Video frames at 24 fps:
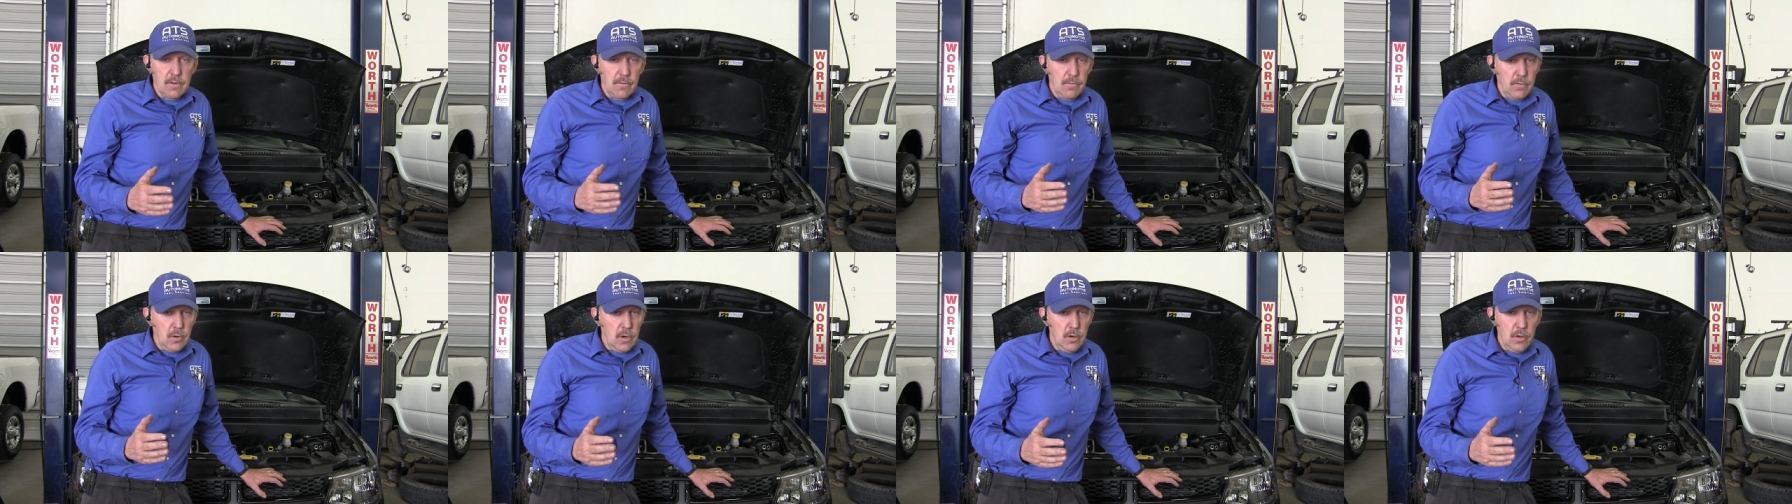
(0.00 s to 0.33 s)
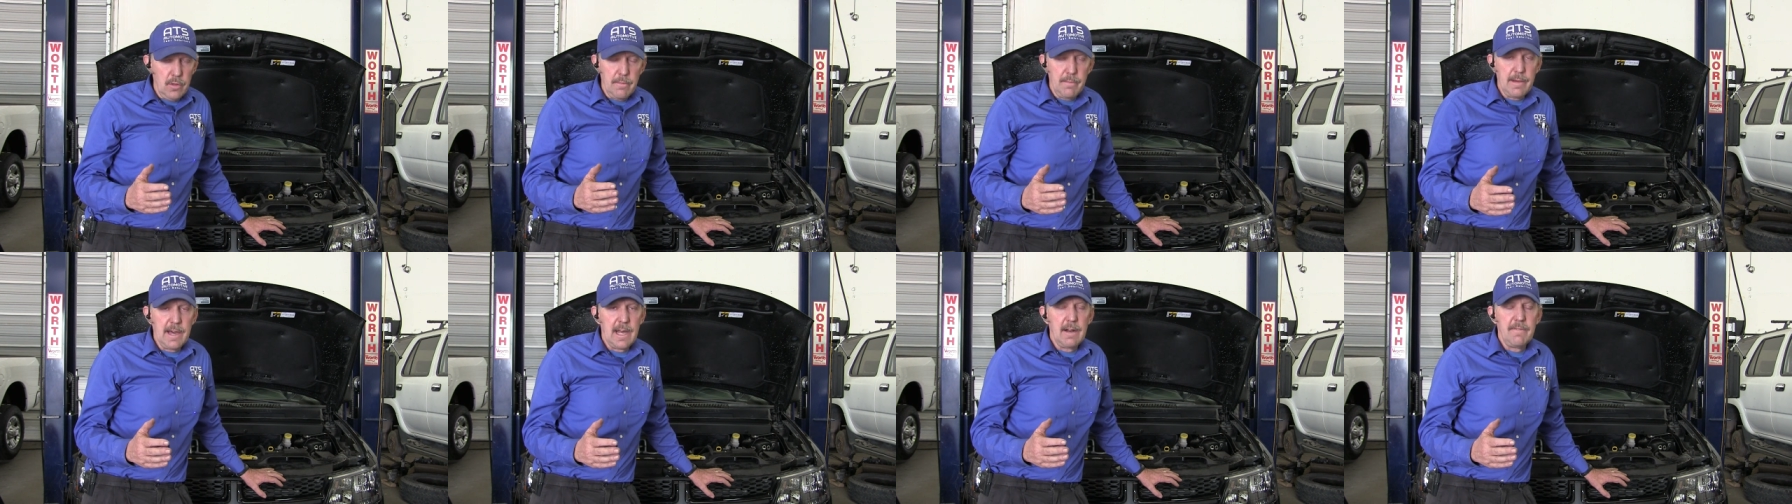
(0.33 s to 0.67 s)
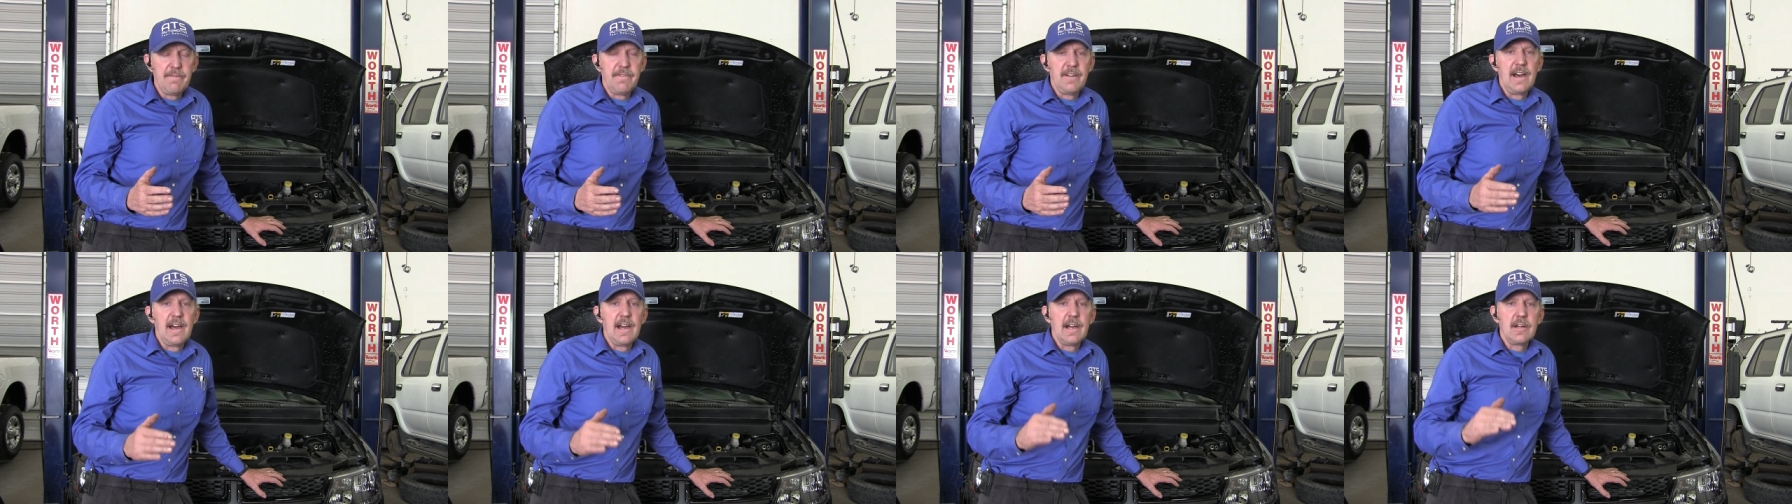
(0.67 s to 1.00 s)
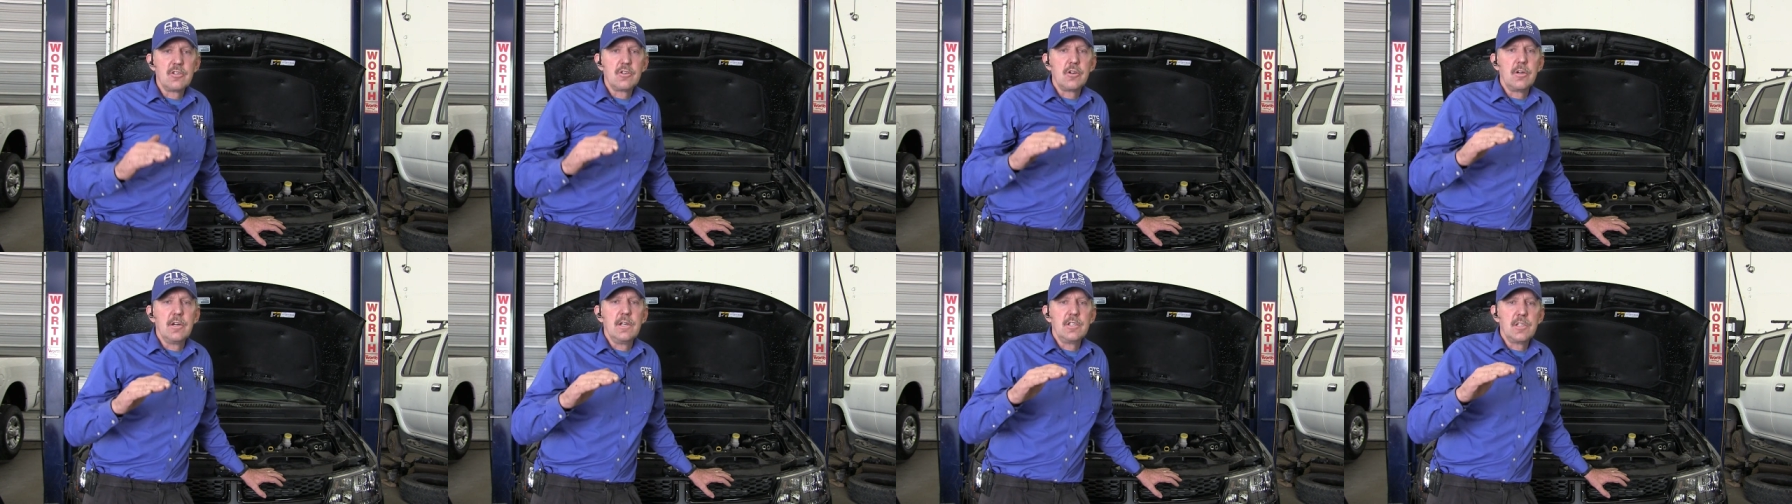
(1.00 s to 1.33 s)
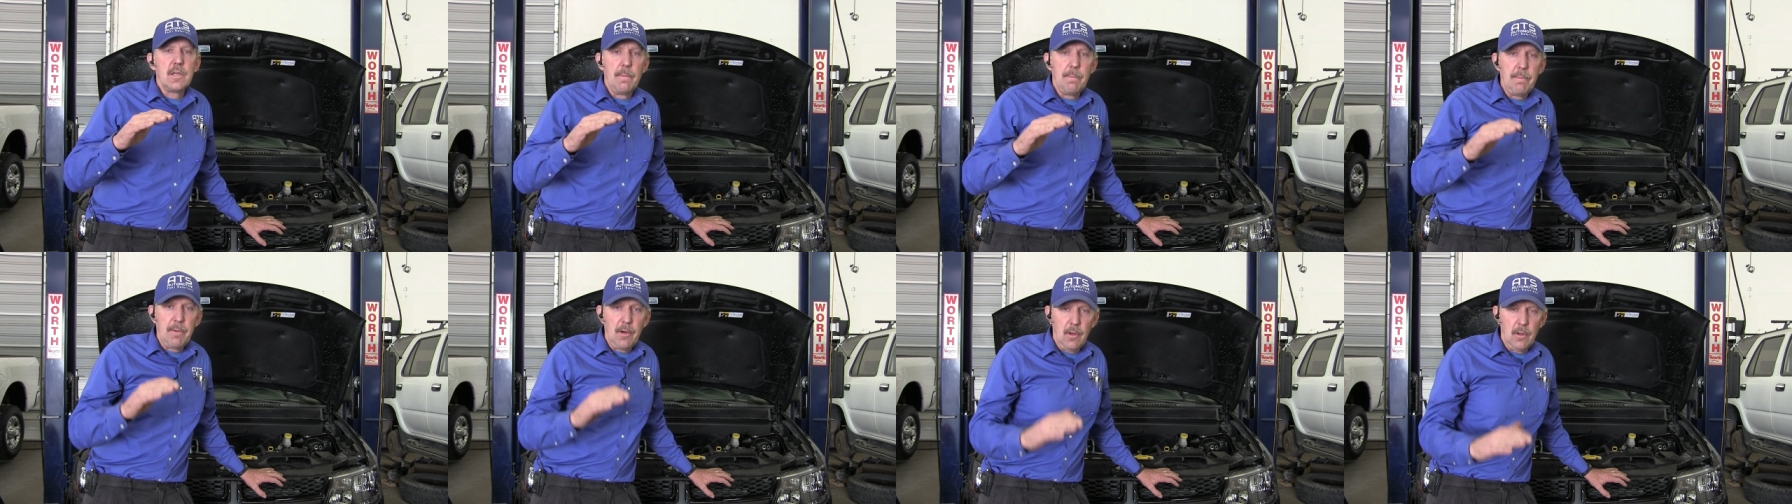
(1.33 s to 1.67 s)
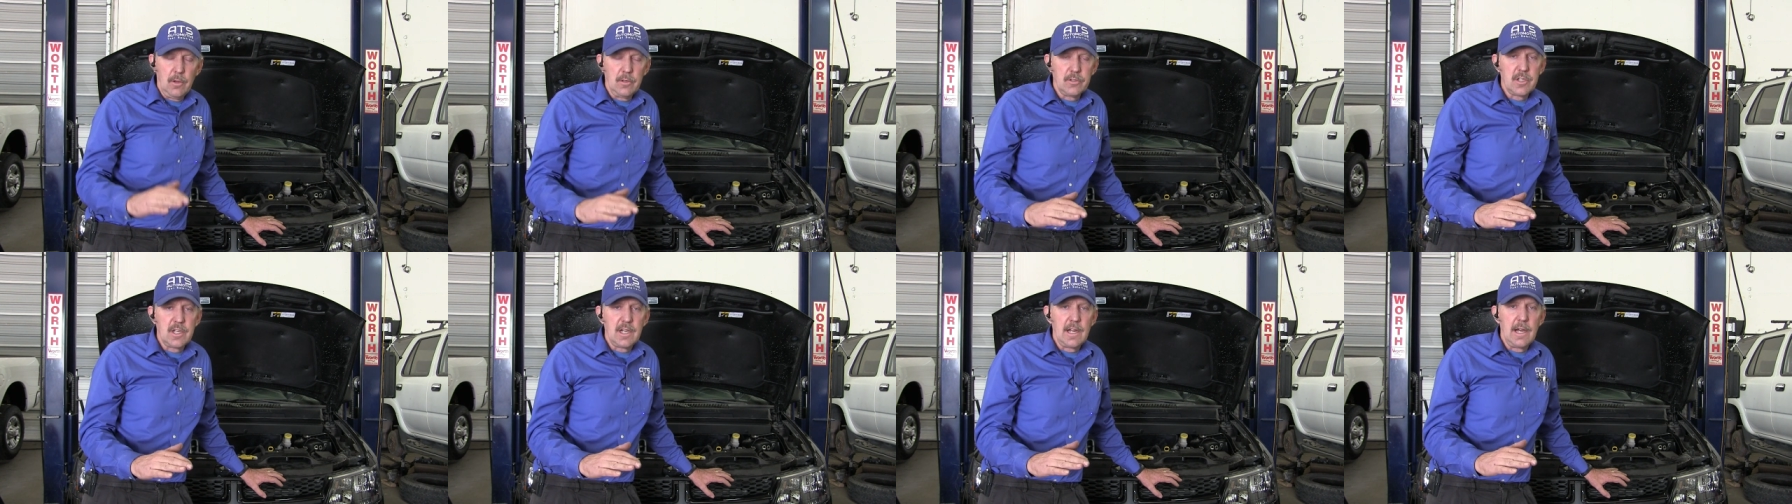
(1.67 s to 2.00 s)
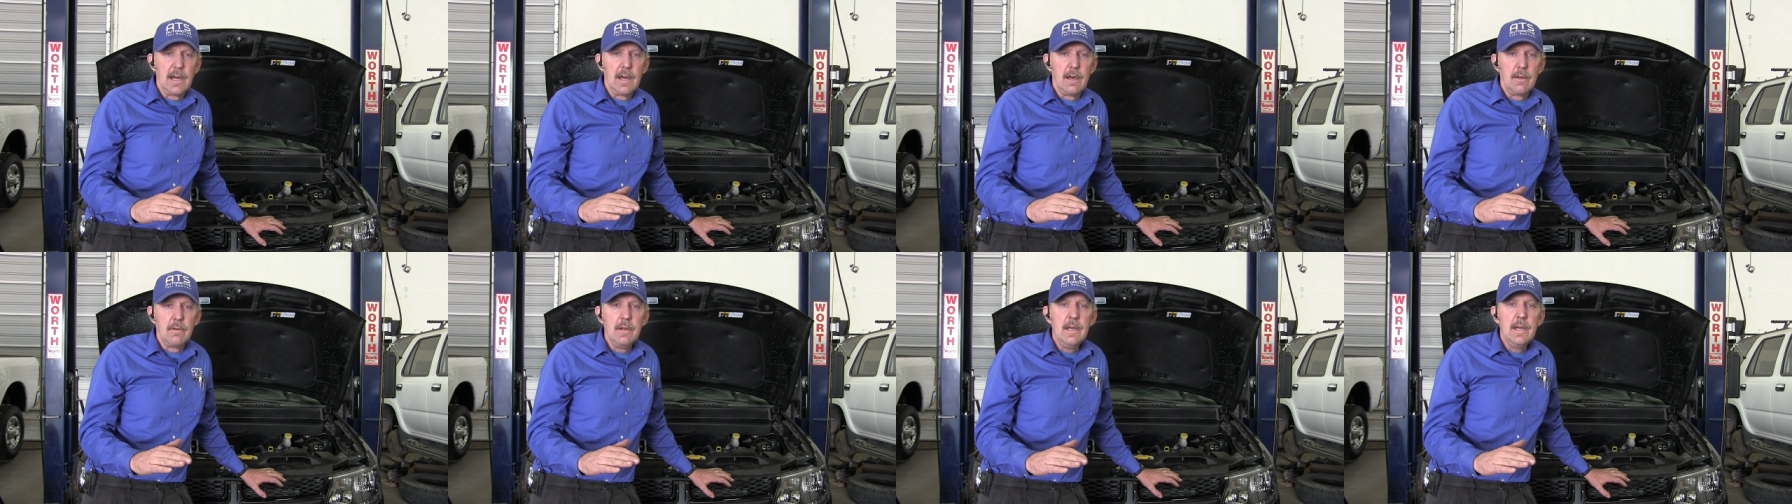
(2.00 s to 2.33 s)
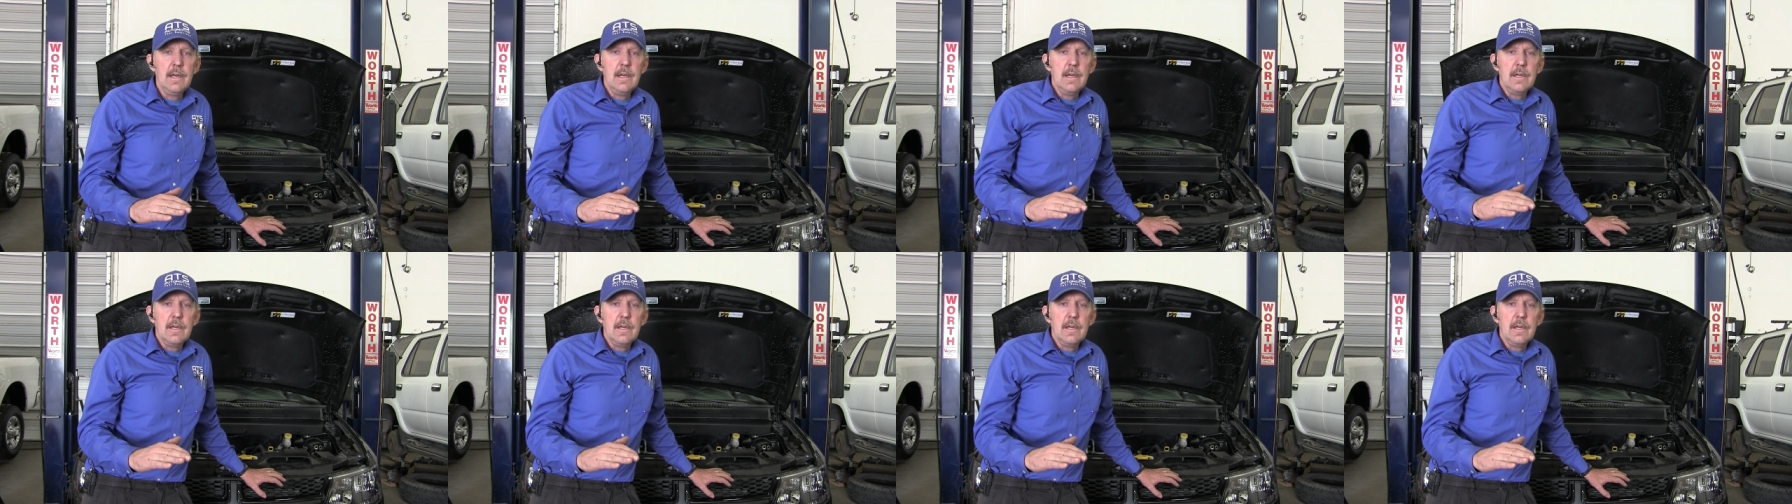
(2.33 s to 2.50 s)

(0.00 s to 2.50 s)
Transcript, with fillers: of who the manufacturer is, it pulls down